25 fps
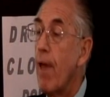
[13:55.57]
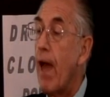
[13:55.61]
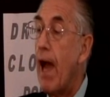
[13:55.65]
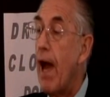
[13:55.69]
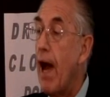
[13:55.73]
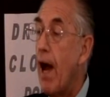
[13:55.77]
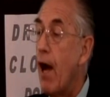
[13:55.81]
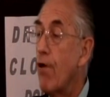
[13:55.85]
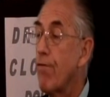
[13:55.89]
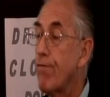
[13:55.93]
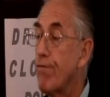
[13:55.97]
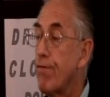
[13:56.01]

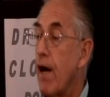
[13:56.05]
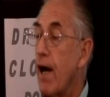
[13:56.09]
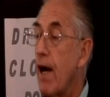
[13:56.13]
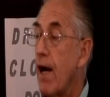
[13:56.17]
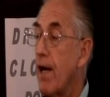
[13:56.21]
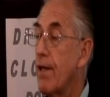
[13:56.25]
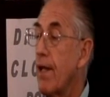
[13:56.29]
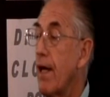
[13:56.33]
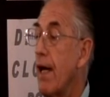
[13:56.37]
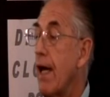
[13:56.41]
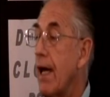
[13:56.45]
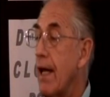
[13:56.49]
Our
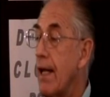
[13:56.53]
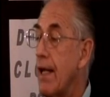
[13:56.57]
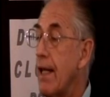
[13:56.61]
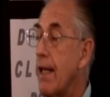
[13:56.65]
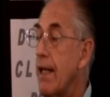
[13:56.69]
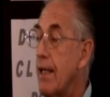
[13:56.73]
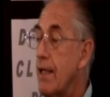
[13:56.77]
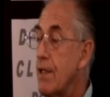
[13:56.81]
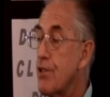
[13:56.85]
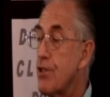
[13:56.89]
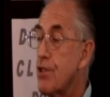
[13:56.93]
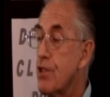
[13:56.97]
Father and
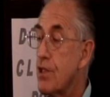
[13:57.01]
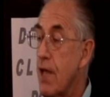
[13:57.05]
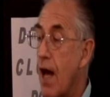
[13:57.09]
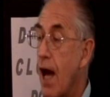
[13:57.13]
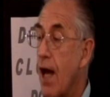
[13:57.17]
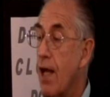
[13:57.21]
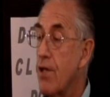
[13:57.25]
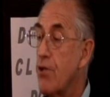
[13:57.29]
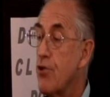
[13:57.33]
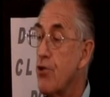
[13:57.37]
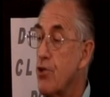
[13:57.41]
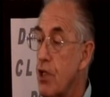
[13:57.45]
His
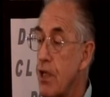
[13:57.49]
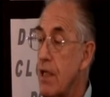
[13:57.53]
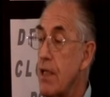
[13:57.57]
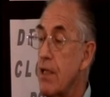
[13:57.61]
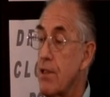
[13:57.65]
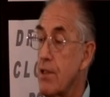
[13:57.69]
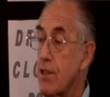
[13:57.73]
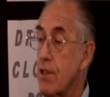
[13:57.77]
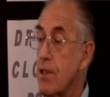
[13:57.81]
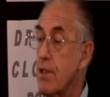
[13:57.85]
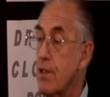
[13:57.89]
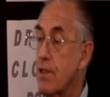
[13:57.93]
Son
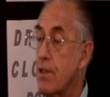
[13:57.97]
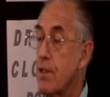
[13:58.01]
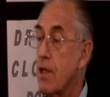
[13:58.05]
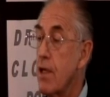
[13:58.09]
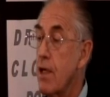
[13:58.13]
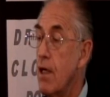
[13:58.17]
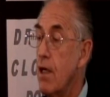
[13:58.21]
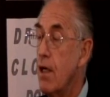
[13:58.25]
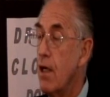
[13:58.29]
Jesus